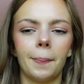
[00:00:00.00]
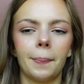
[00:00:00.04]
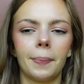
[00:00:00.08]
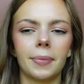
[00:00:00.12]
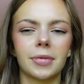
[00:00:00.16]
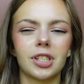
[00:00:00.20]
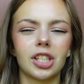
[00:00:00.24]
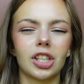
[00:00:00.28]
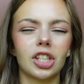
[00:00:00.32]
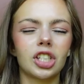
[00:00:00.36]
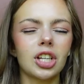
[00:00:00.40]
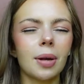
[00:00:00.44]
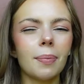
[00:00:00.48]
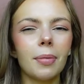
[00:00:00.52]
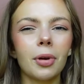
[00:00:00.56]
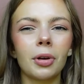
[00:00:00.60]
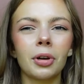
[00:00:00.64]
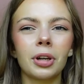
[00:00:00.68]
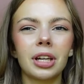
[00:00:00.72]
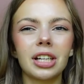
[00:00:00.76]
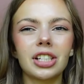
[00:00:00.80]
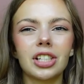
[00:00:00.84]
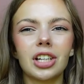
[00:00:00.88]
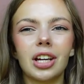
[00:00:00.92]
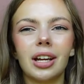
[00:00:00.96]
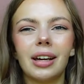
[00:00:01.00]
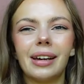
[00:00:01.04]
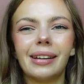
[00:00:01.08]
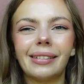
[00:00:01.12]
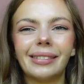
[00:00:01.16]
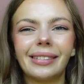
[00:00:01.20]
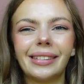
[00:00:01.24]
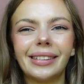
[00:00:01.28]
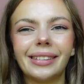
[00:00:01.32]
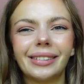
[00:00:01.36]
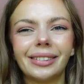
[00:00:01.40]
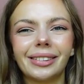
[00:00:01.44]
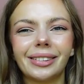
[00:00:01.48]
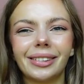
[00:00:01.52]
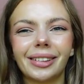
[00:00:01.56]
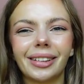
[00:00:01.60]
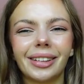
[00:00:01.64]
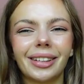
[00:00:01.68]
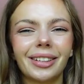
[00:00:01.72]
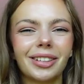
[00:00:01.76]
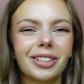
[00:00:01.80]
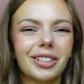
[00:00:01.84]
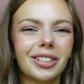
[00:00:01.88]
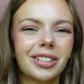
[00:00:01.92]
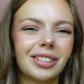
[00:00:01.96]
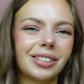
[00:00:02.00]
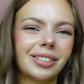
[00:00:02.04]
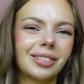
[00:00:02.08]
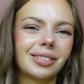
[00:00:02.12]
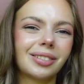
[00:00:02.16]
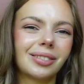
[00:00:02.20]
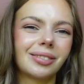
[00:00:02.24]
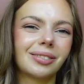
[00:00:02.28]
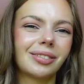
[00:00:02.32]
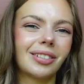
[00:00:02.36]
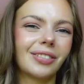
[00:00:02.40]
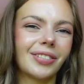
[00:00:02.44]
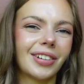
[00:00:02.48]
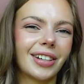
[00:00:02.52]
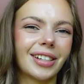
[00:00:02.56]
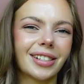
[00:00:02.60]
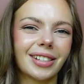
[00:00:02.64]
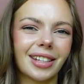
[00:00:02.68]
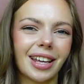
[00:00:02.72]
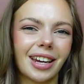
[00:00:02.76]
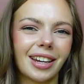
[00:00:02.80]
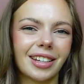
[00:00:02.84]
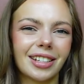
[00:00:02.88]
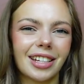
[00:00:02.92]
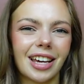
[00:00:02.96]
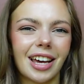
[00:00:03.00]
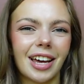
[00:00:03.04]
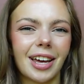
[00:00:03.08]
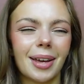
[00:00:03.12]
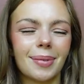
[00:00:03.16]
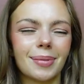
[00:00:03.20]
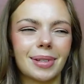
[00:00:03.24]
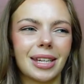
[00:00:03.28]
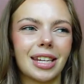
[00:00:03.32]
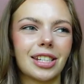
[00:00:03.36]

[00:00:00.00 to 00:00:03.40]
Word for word: So the shampoo and conditioner, they're good the first kind of times,